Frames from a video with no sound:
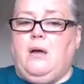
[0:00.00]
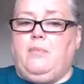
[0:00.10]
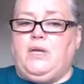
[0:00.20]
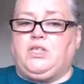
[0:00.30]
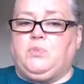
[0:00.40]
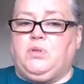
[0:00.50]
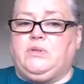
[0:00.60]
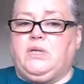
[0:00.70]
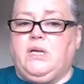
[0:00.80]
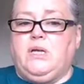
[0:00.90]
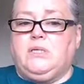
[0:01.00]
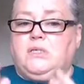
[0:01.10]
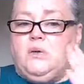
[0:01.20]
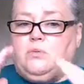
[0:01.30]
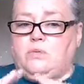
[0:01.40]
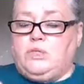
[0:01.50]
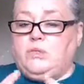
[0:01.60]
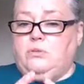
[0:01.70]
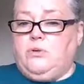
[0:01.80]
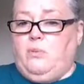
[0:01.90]
each month. So
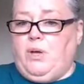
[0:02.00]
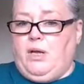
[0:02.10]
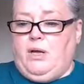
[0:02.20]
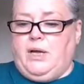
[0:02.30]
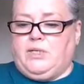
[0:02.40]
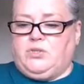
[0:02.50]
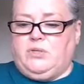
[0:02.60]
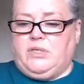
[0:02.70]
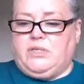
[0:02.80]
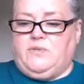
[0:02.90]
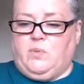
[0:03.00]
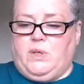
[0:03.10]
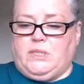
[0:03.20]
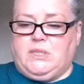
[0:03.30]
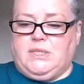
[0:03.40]
do come along and join us if you want.